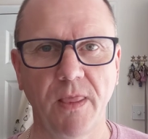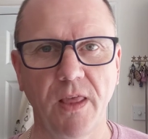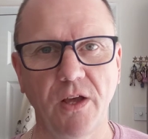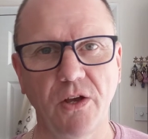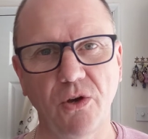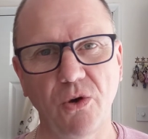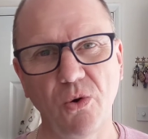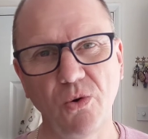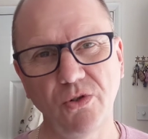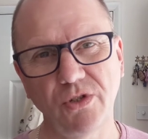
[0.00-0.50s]

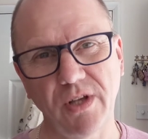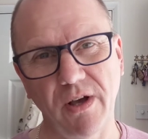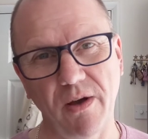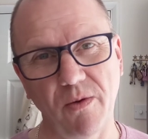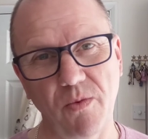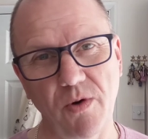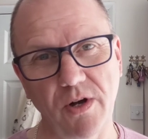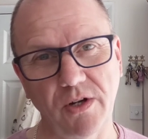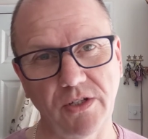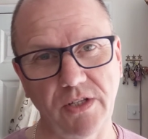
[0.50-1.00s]
Of course, though,
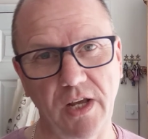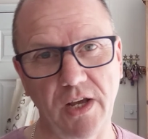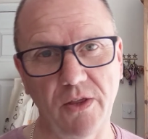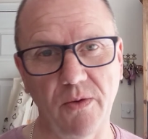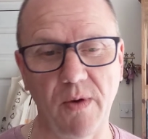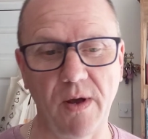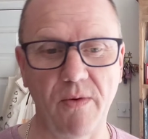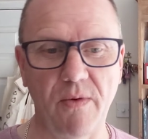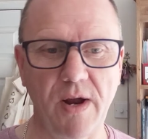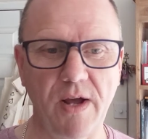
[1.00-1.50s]
it works the
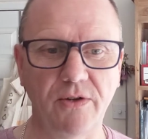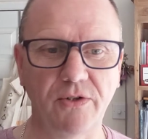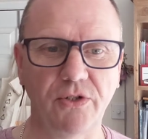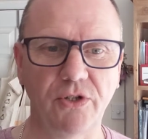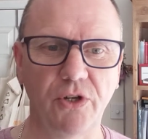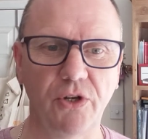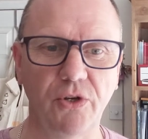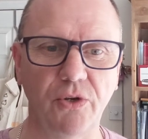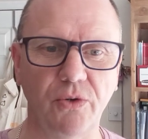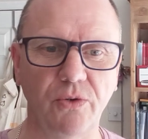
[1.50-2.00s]
other way around
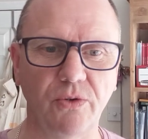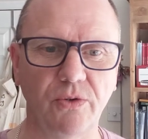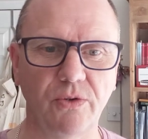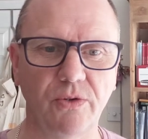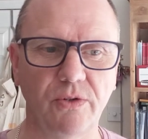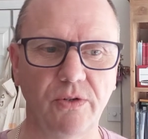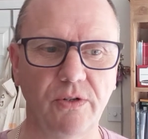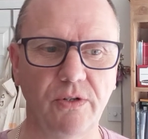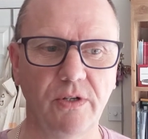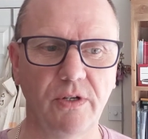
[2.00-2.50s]
too.
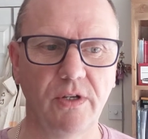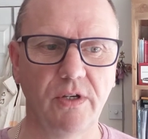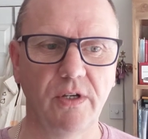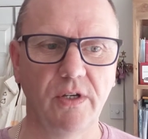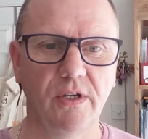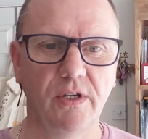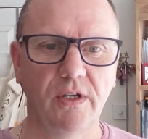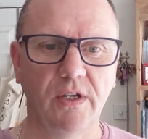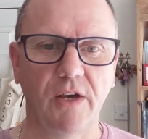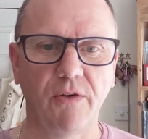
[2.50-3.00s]

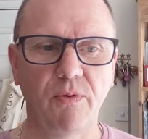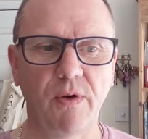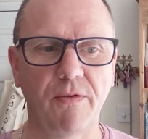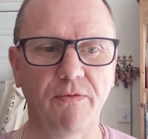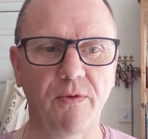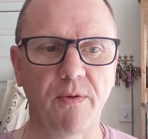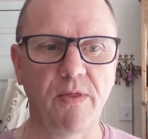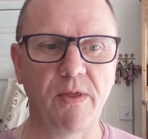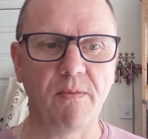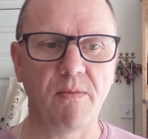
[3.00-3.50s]
If we're
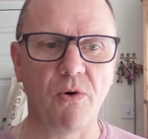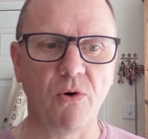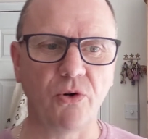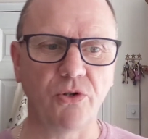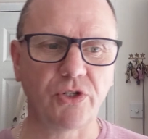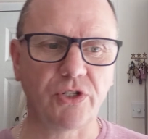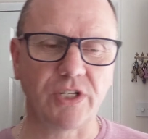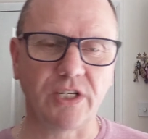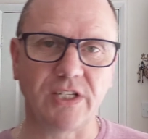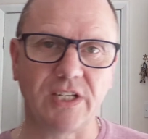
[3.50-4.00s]
from the
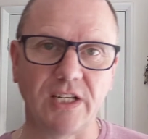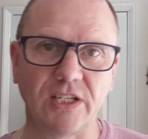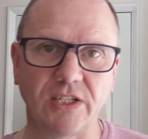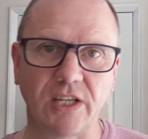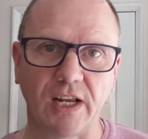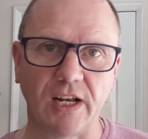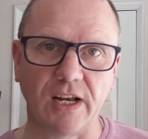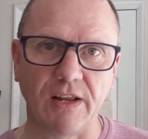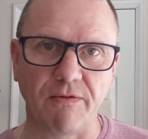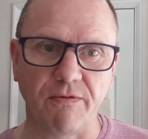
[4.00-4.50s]
more
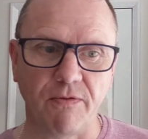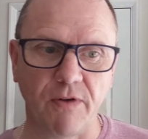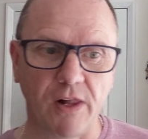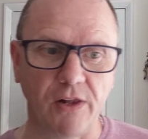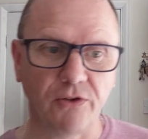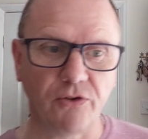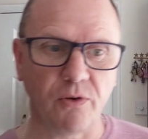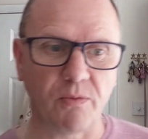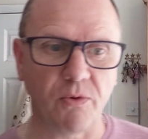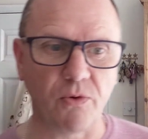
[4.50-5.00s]
statistically
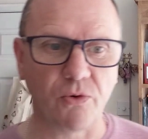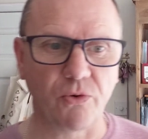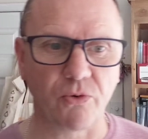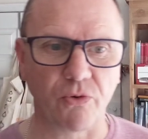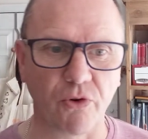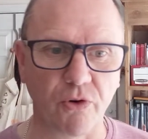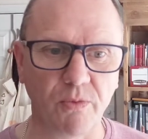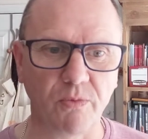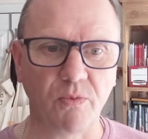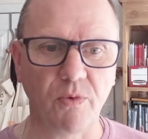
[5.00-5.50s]
vulnerable
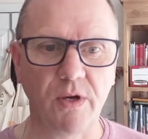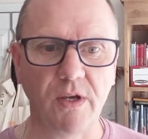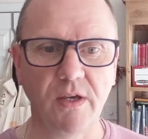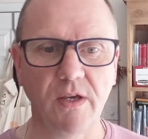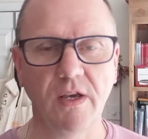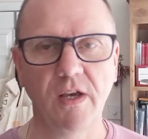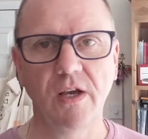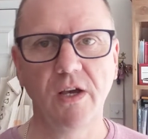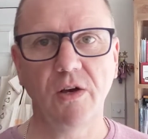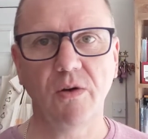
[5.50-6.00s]
group,
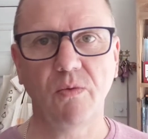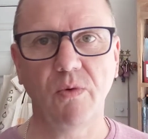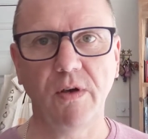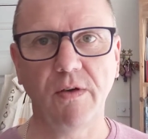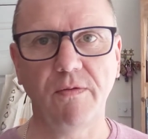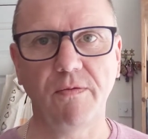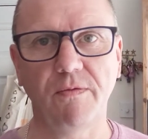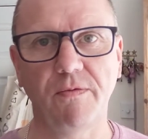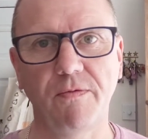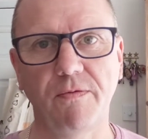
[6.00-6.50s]

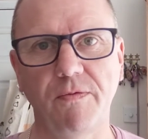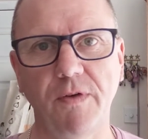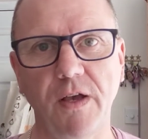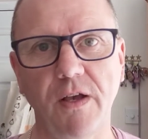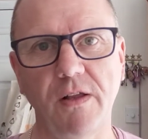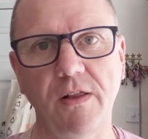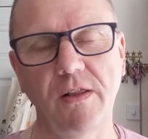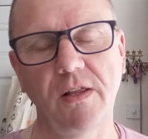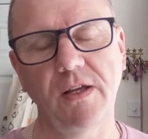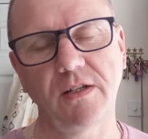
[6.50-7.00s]
we
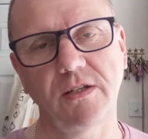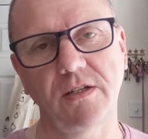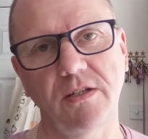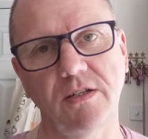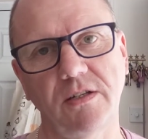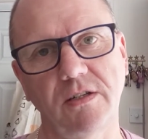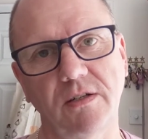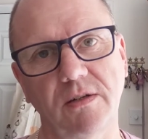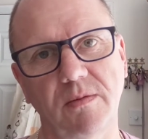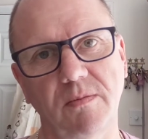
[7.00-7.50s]
feel that
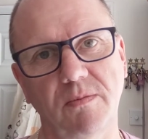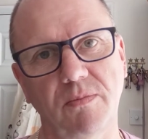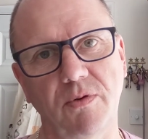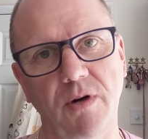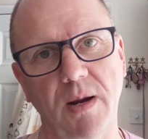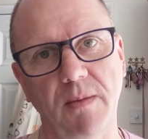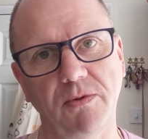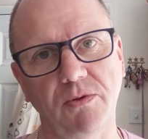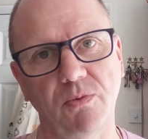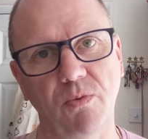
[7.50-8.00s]

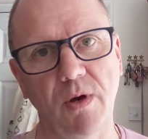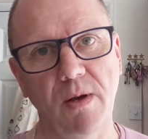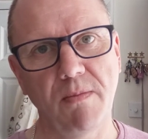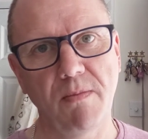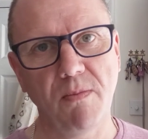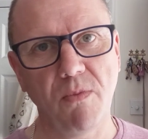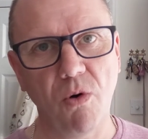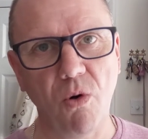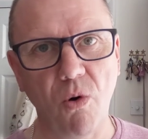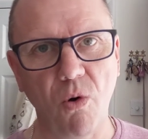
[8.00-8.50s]
perhaps we're
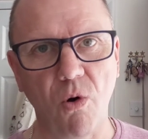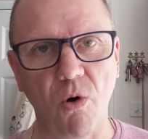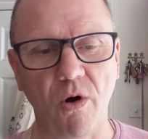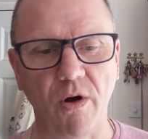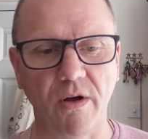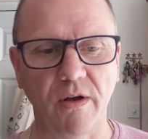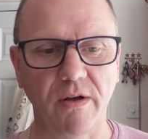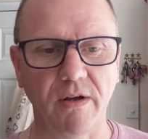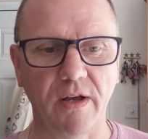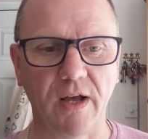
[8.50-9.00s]

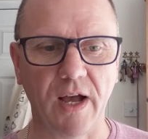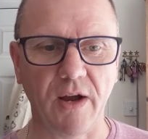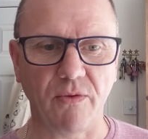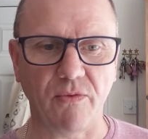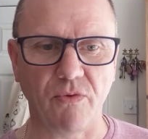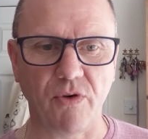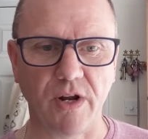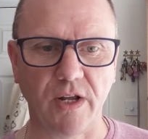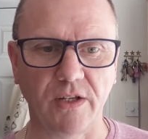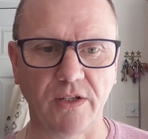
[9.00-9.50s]
more at
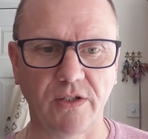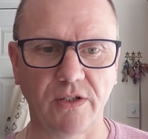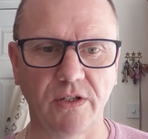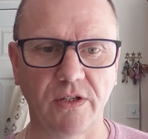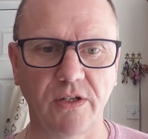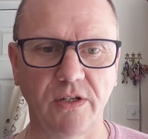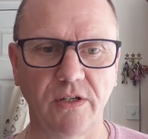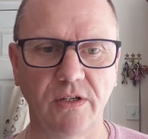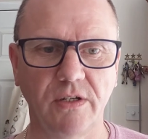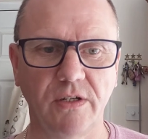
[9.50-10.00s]

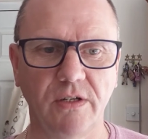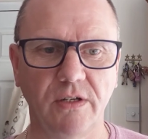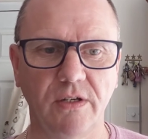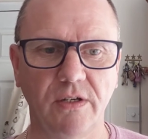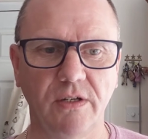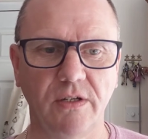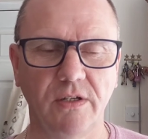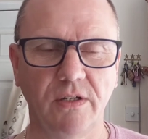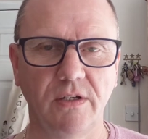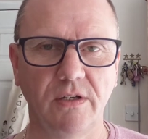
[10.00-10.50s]
risk,
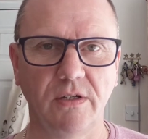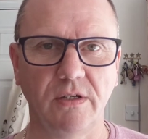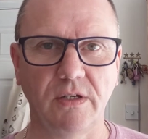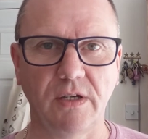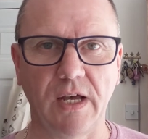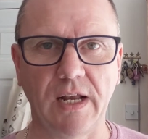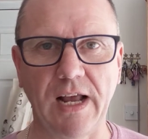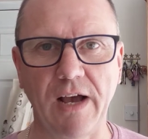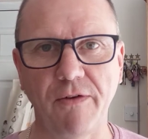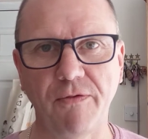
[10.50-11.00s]

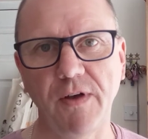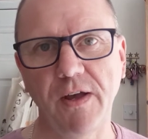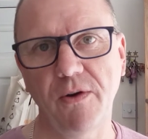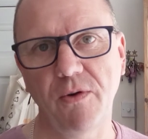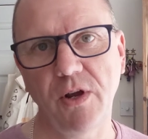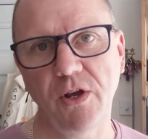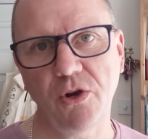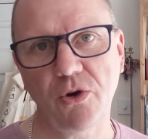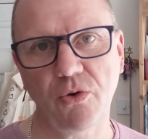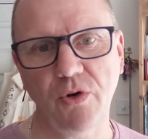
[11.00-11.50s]
and our
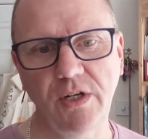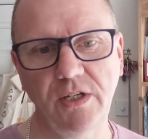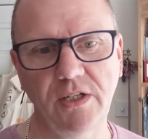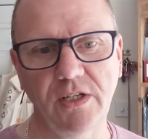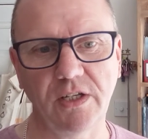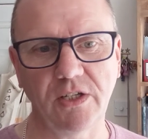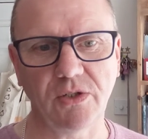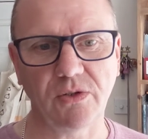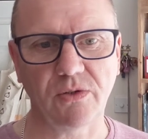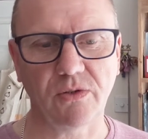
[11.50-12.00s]
fear
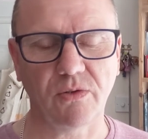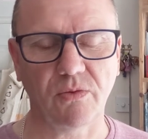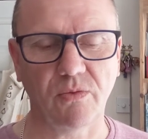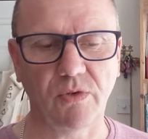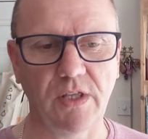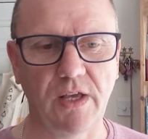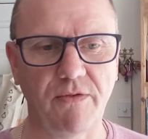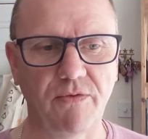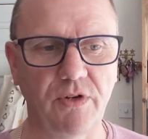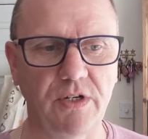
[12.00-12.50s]
increases
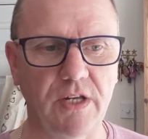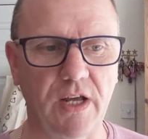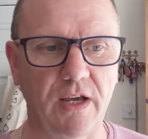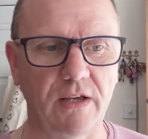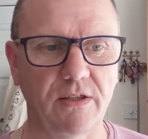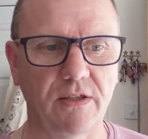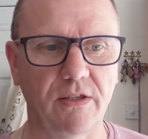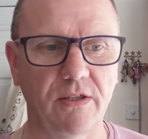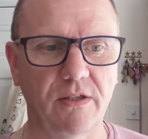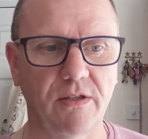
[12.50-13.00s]
with every
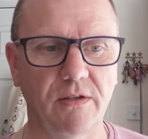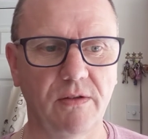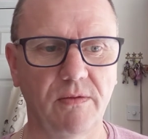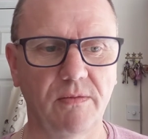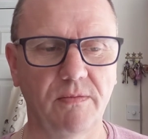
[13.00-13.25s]
death.